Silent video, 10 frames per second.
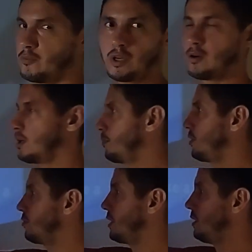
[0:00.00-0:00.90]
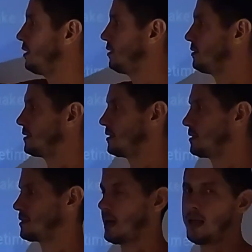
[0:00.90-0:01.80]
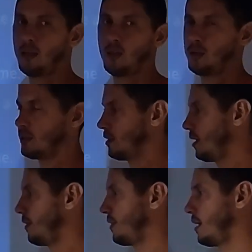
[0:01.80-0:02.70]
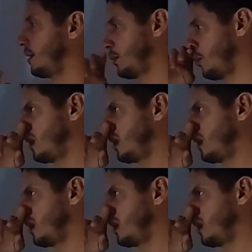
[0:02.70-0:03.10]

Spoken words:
we're going to be reading the dialogue and then